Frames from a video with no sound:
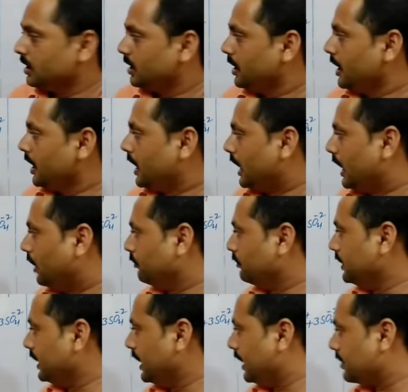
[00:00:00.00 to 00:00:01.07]
How many
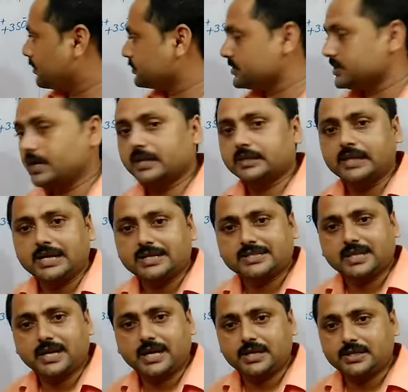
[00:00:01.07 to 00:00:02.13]
hydrogen are that
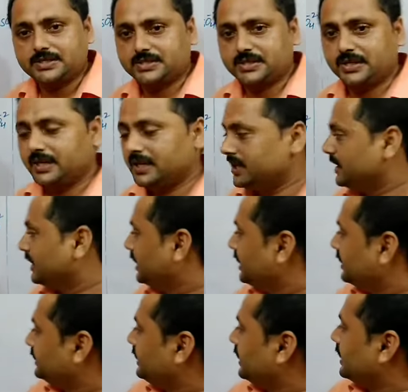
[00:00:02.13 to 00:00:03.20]
side?
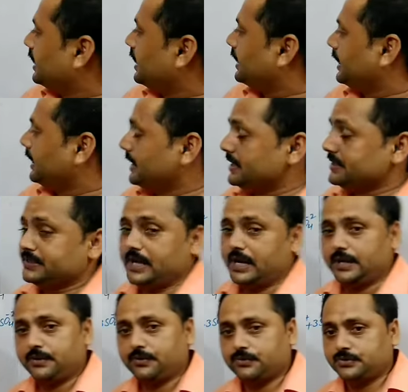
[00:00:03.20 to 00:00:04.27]
There are 8
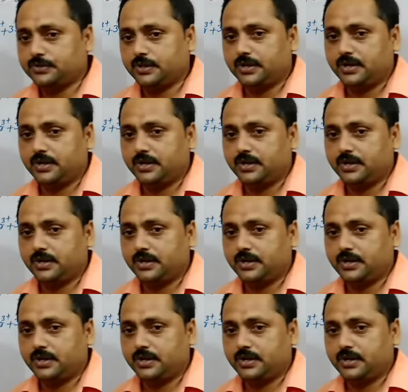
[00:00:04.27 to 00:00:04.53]
hydrogen.